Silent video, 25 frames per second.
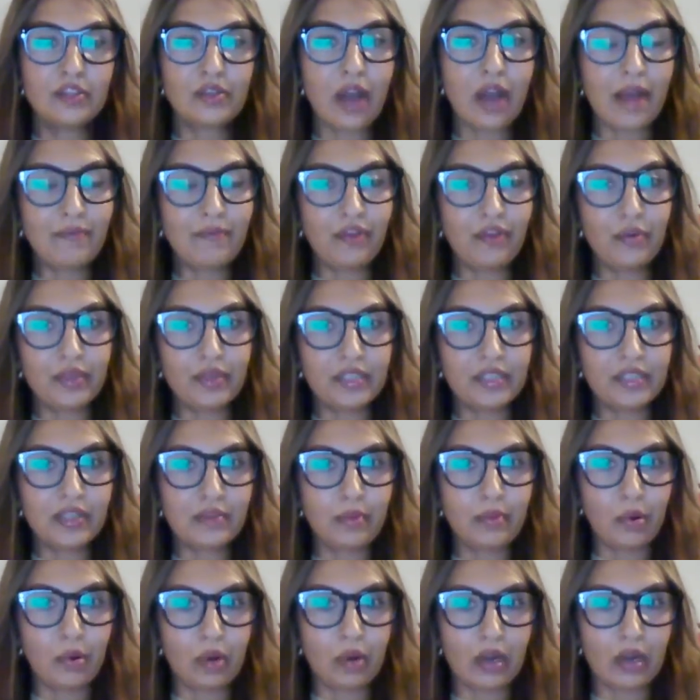So I'm
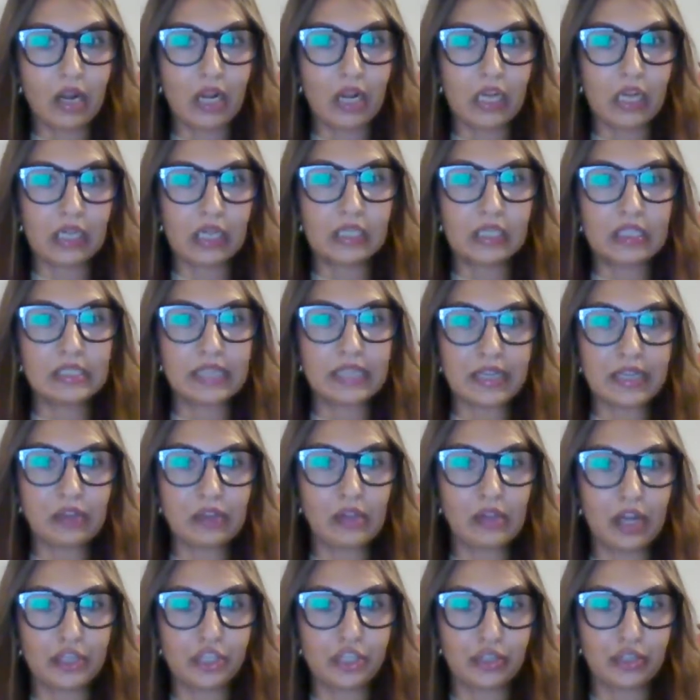focusing more on
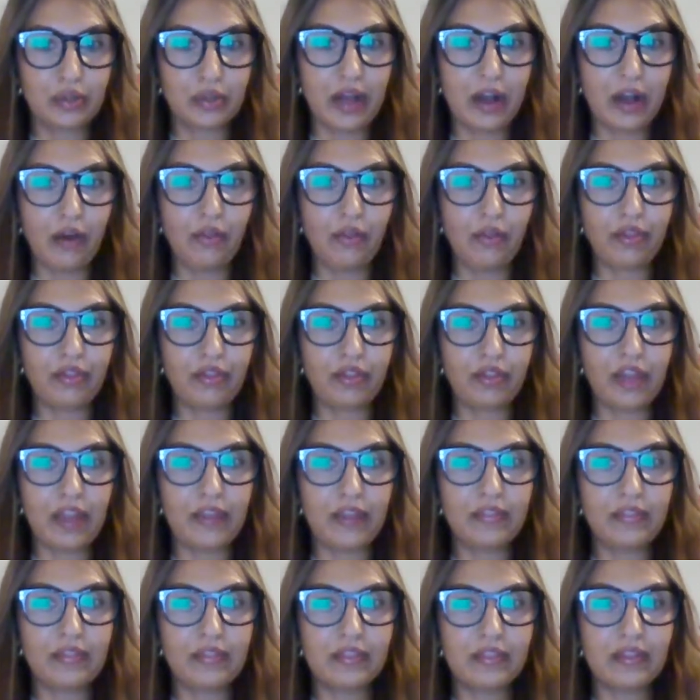psychological health,
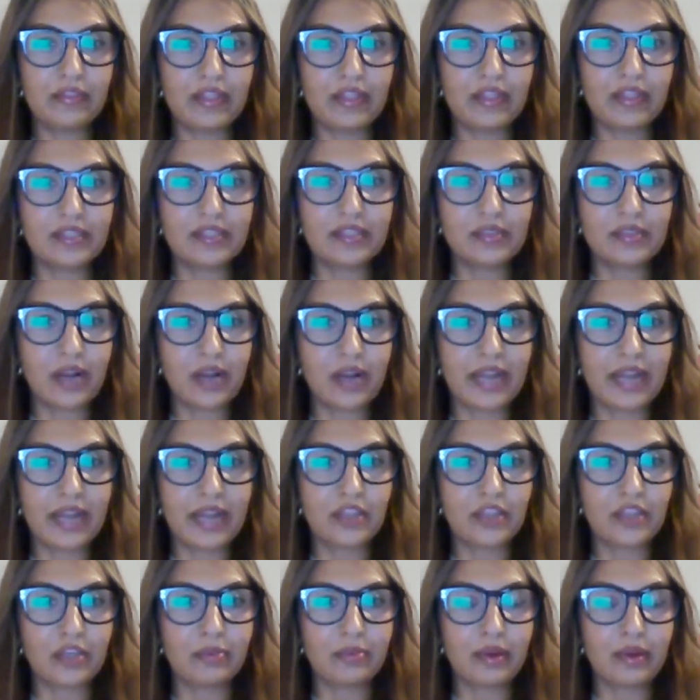and this is what I
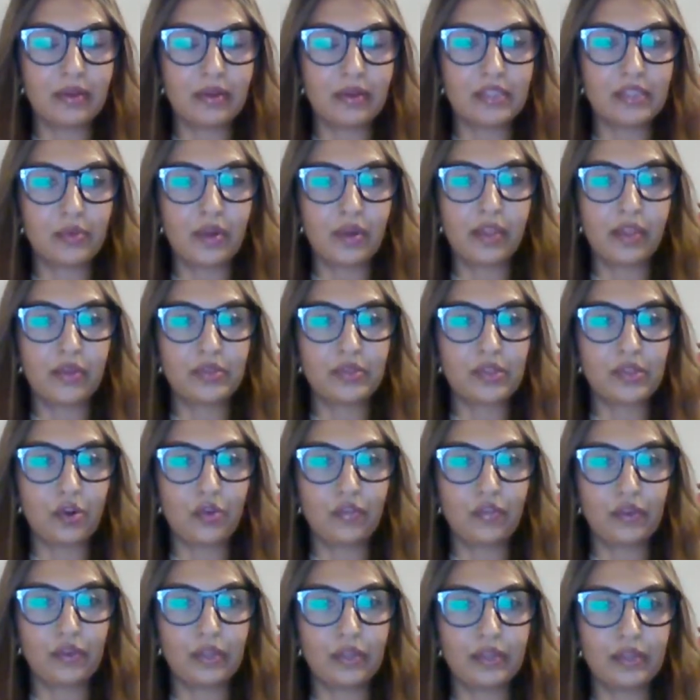talk about. It's one of those
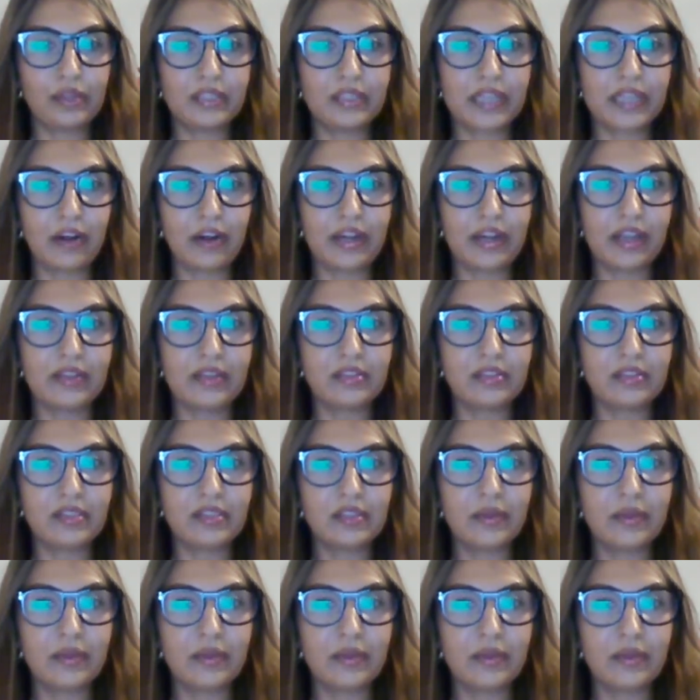overlooked areas.
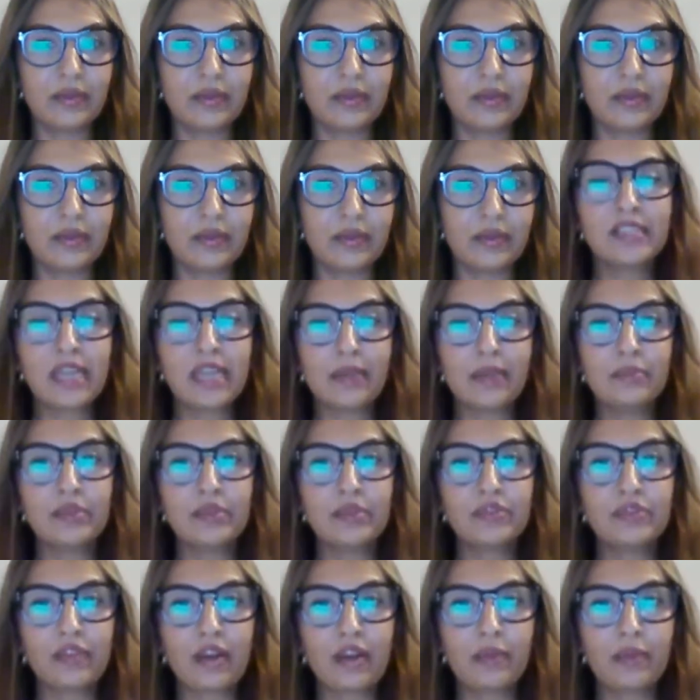It
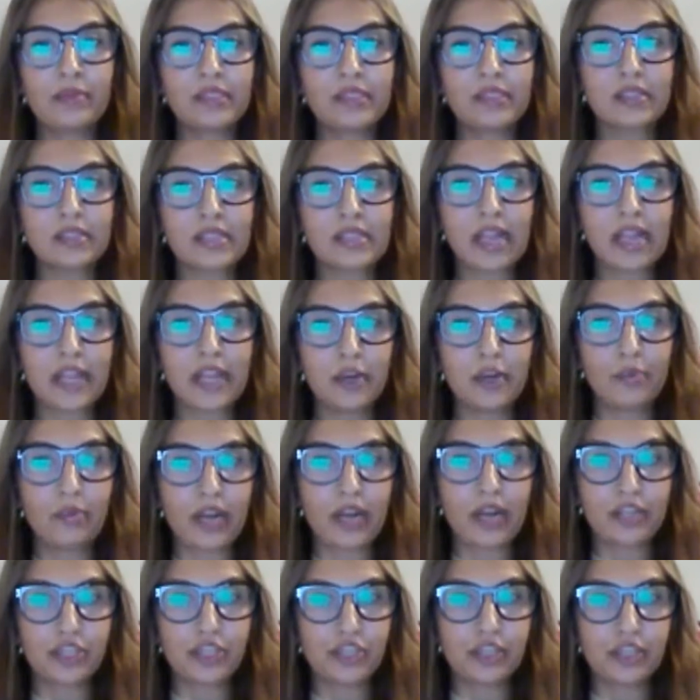stems from societal
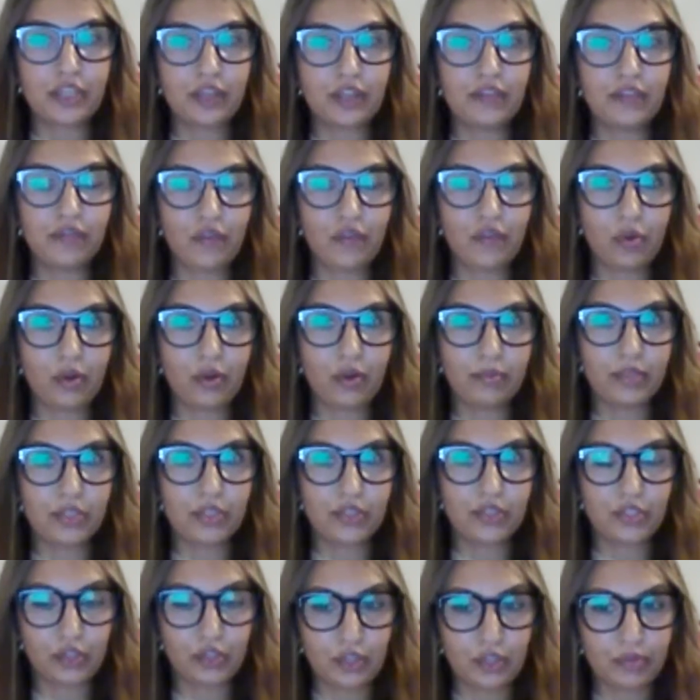pressure to conform
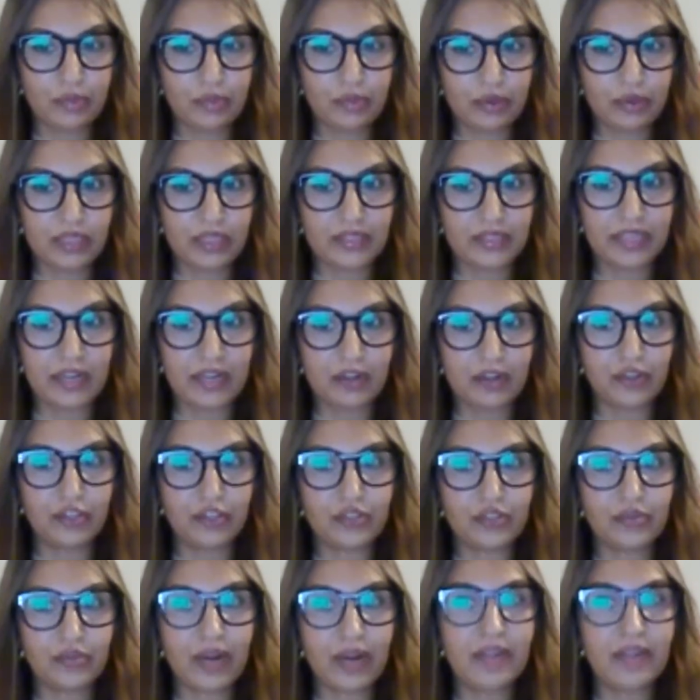to certain beauty
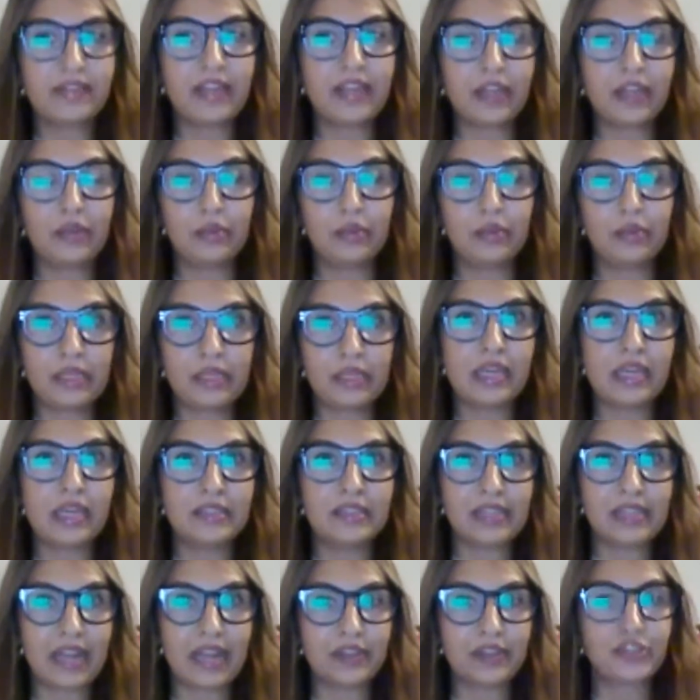standards, right, that can really
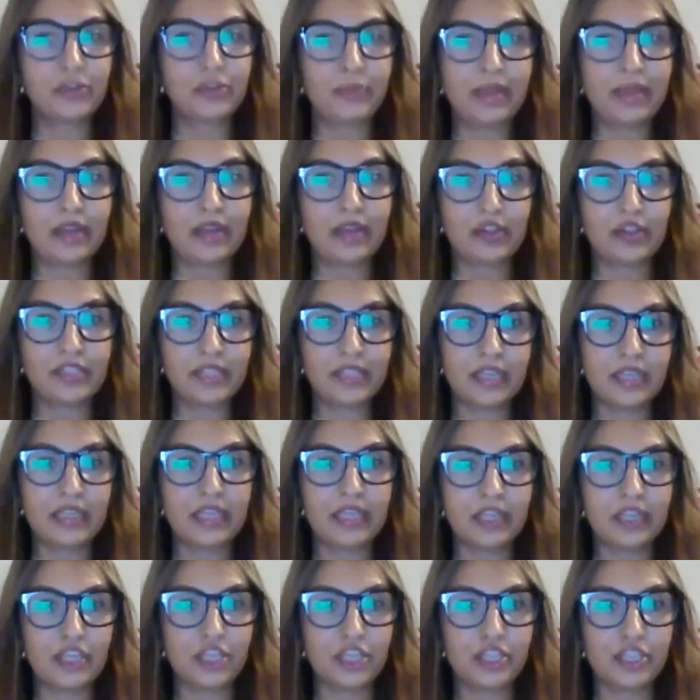exacerbate our skin
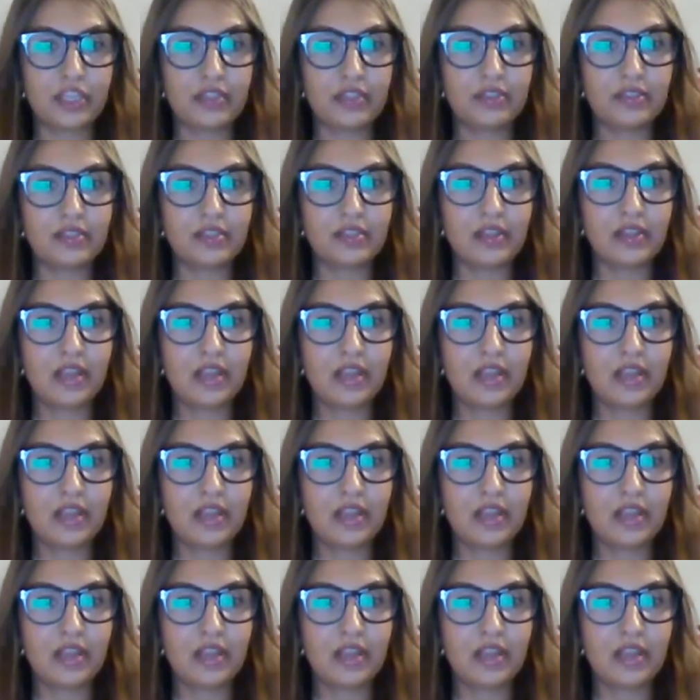condition.